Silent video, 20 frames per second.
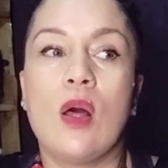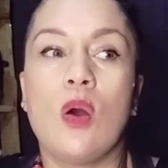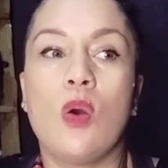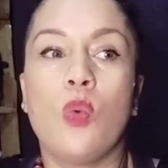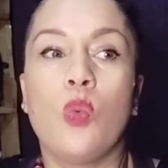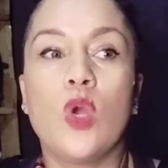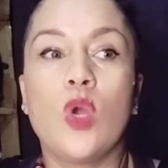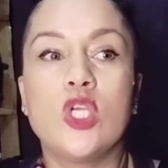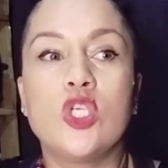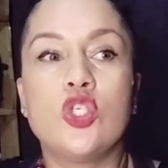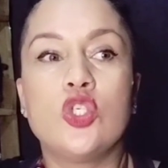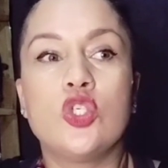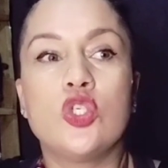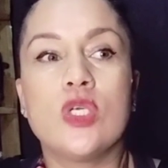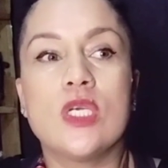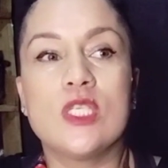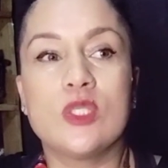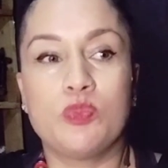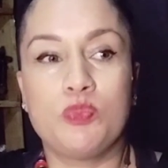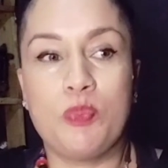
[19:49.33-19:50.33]
which
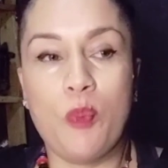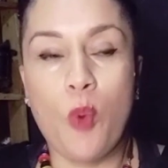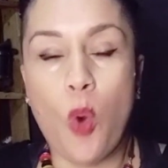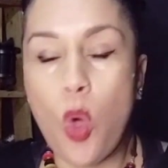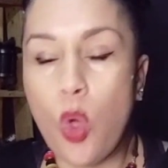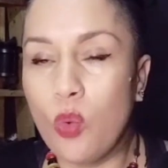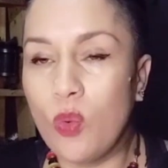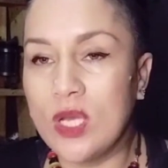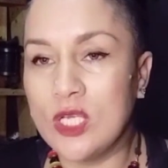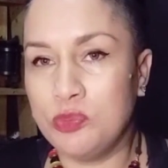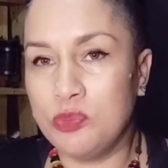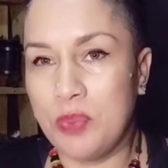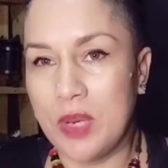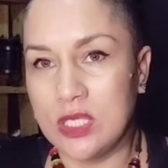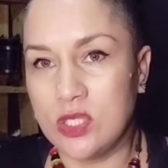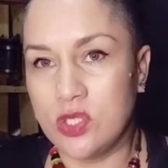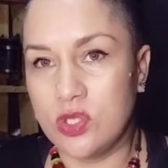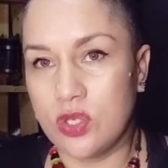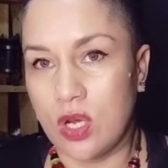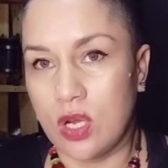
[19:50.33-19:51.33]
is always
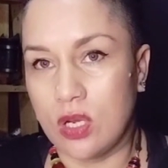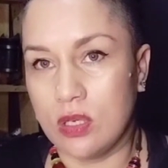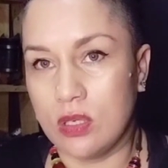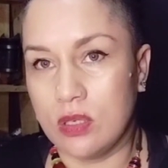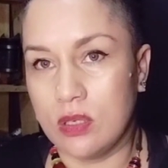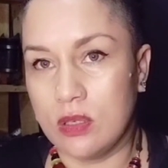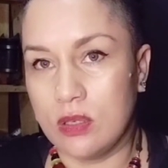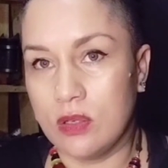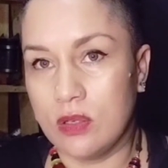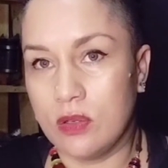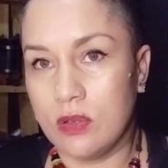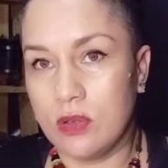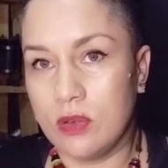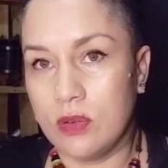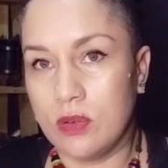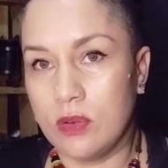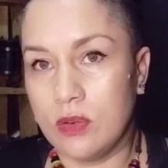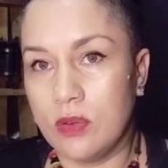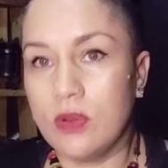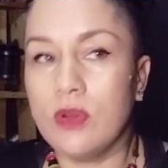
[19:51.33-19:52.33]
based on
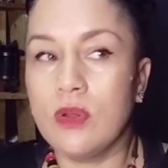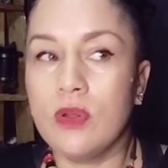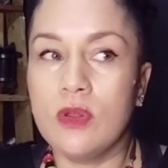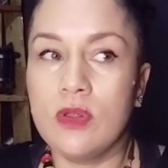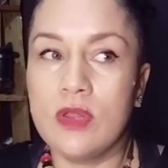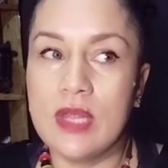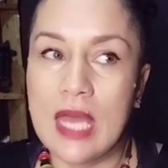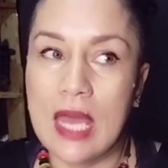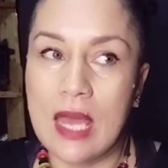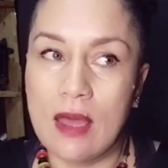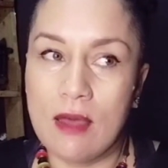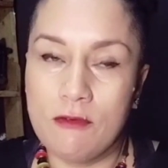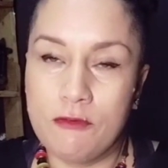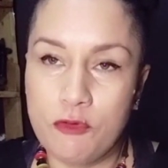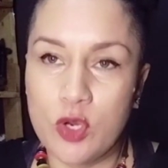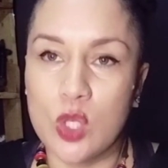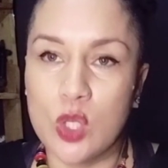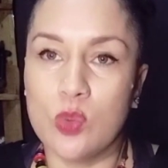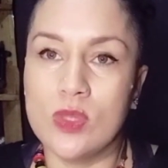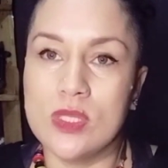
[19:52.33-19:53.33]
the
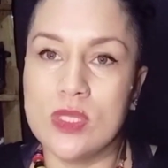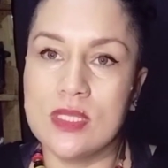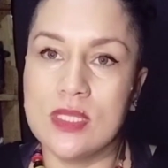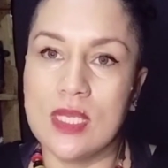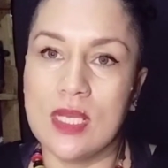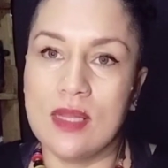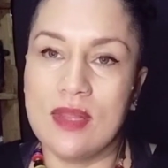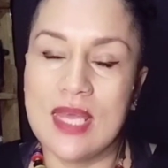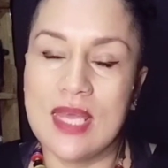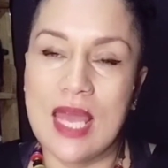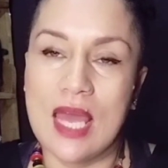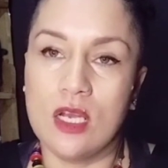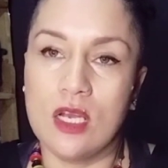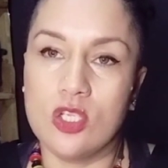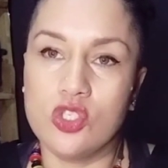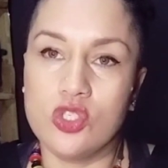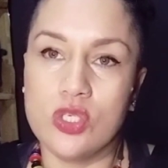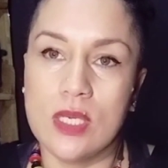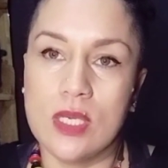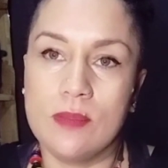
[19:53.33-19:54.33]
frequency, the
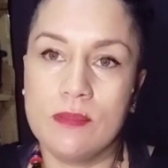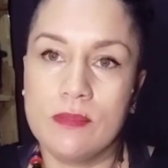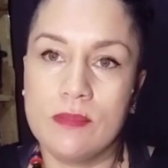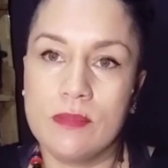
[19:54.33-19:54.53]
energy.